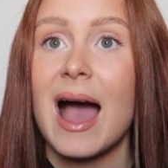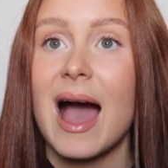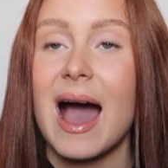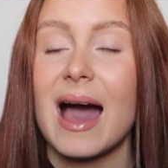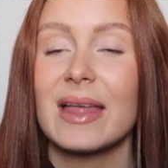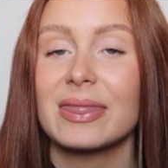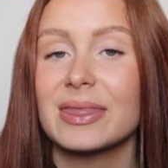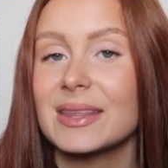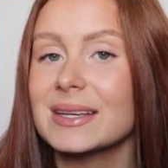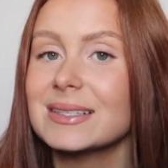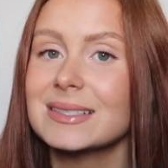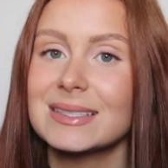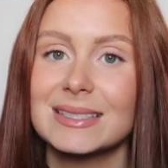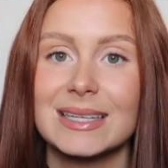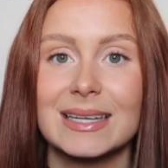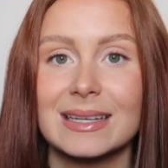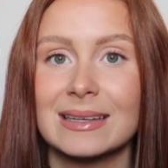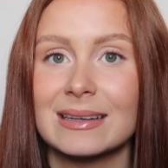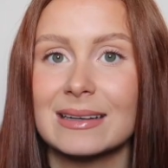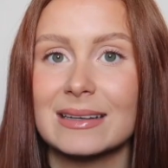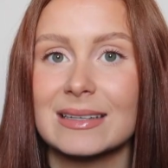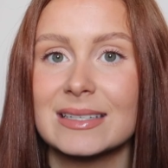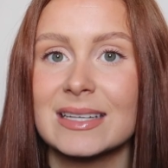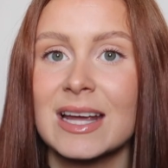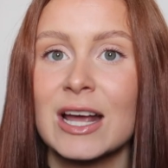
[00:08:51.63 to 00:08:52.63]
And this
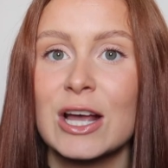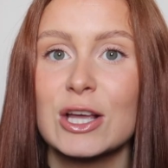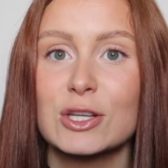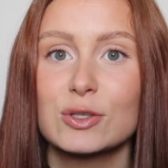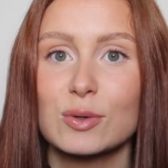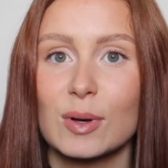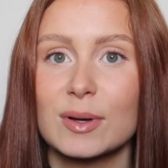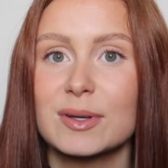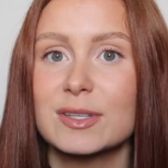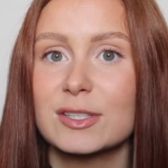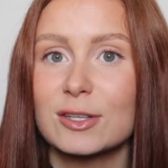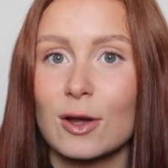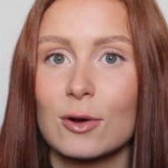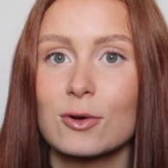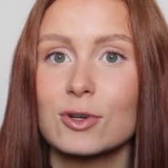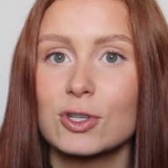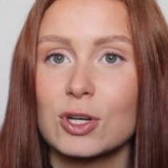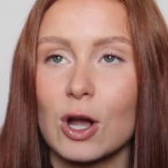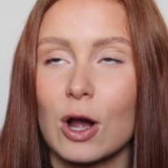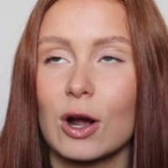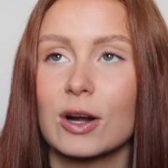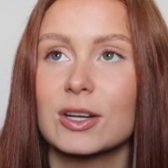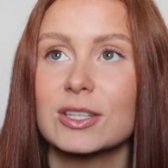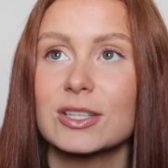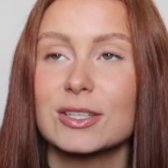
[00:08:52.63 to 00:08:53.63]
didn't. So I was so
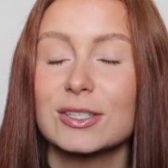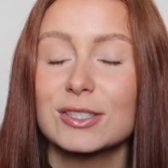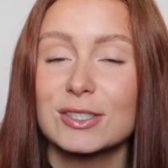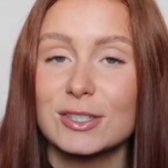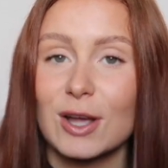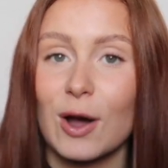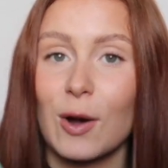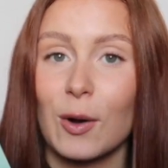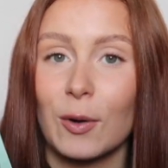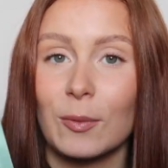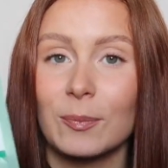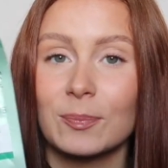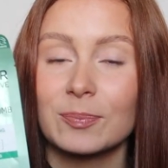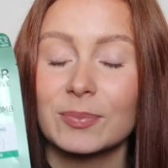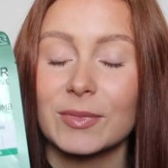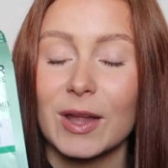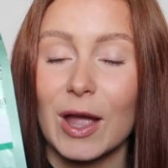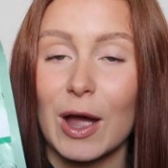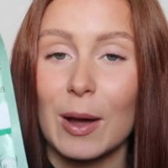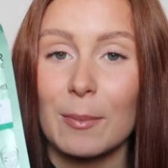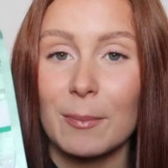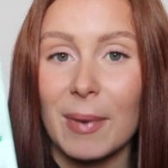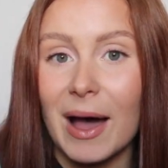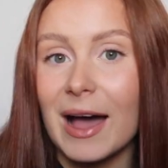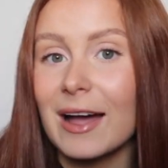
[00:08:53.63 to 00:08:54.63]
shocked. So
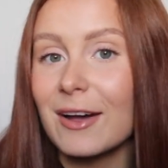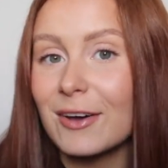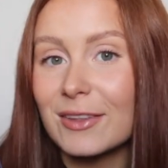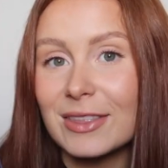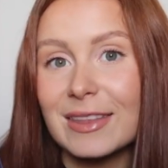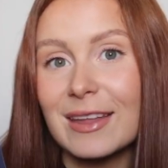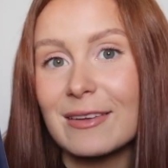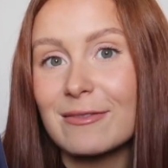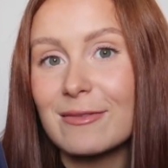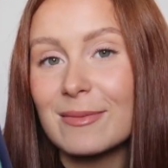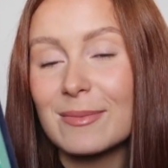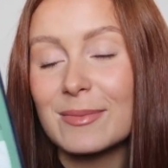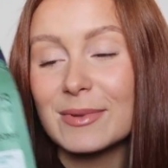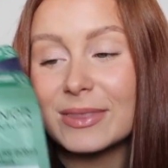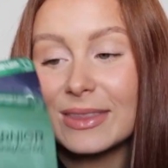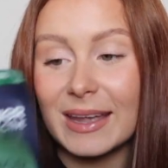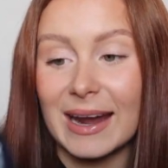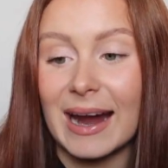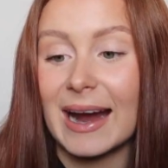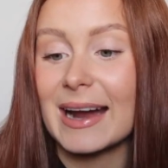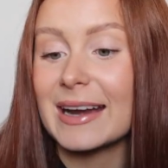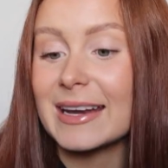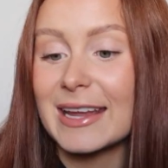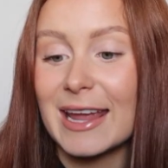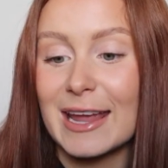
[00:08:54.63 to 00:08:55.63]
I'm back on the, with the
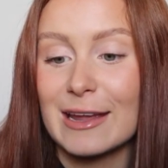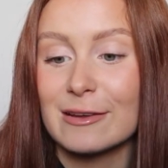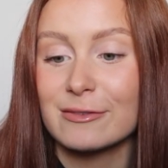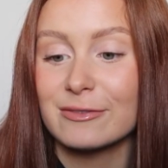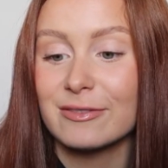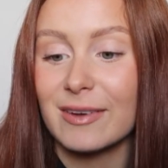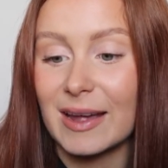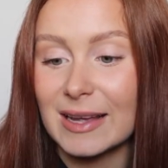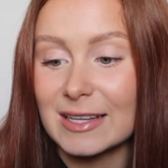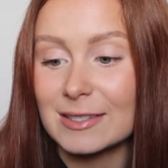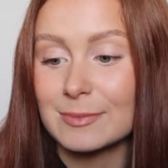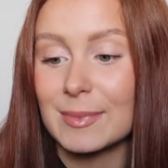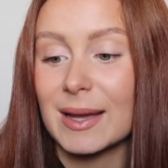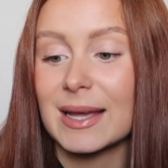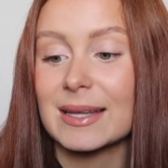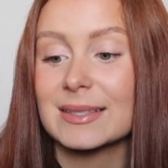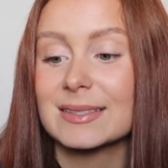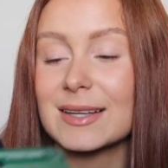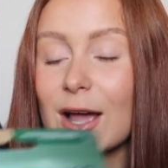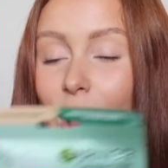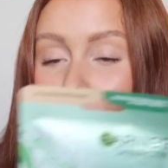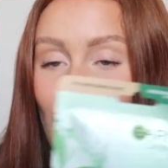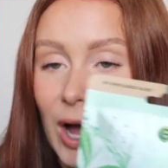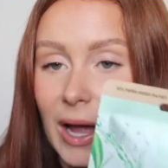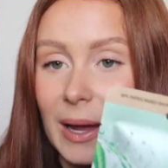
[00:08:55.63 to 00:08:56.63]
Garnier face
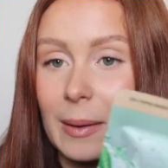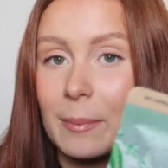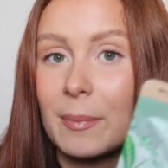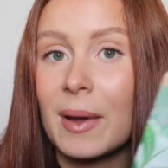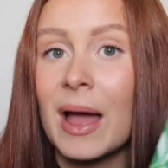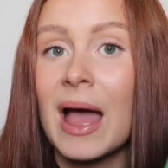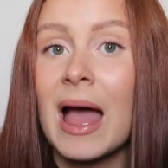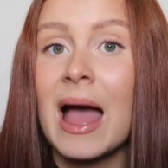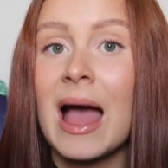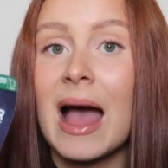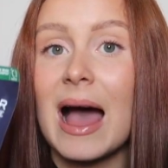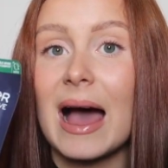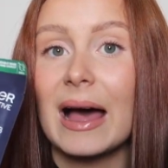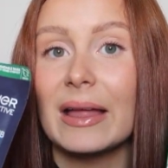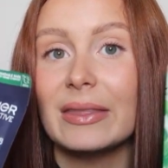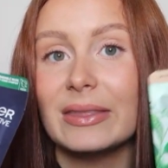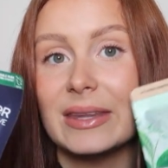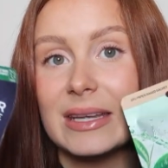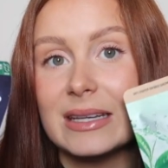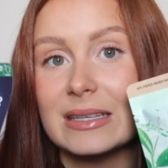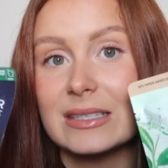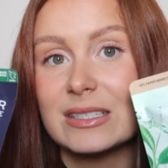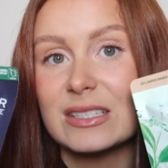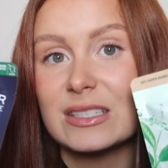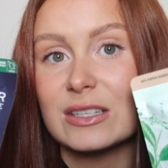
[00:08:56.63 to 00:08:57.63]
mask hype, and
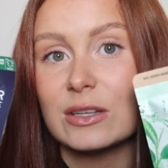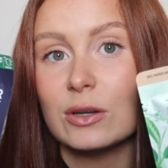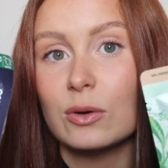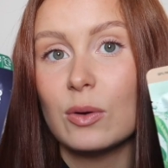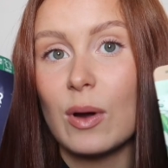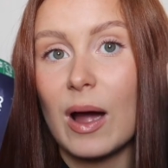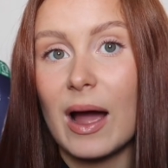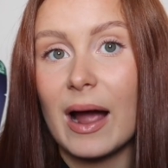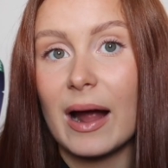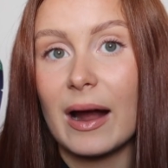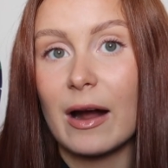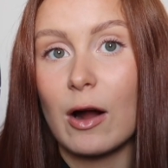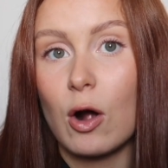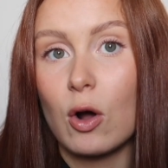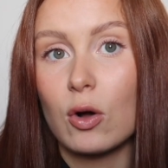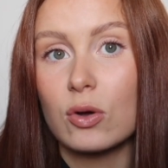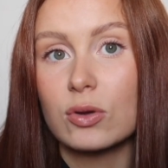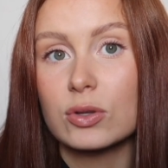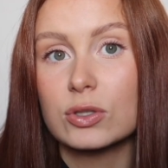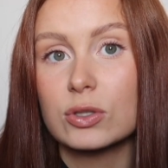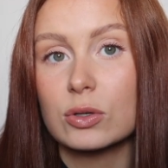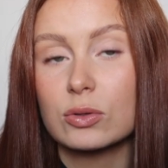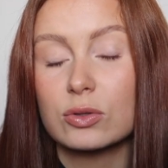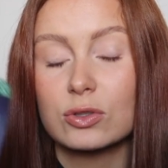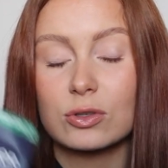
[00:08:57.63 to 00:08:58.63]
these two are
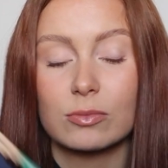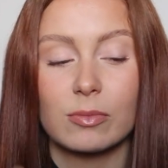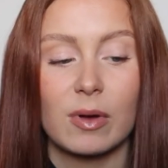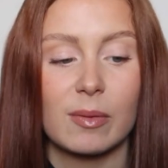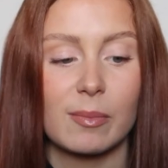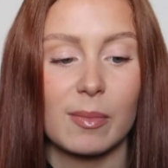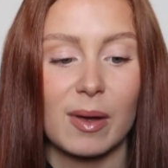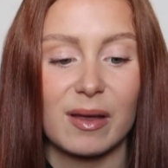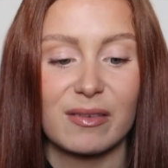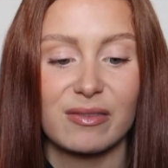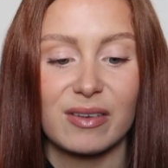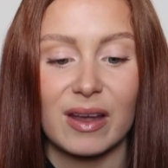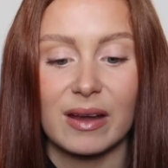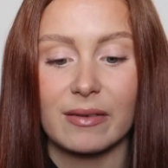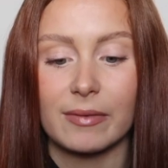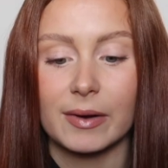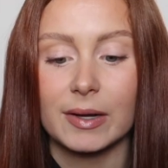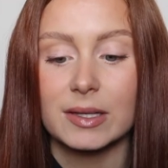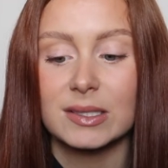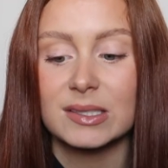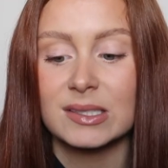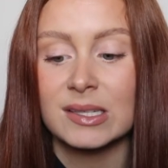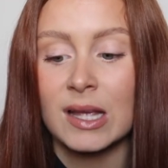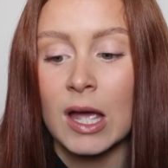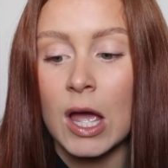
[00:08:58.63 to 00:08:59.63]
also some of my
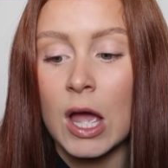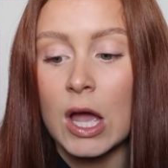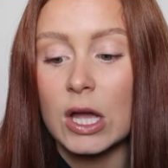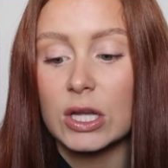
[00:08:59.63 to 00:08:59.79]
favourites.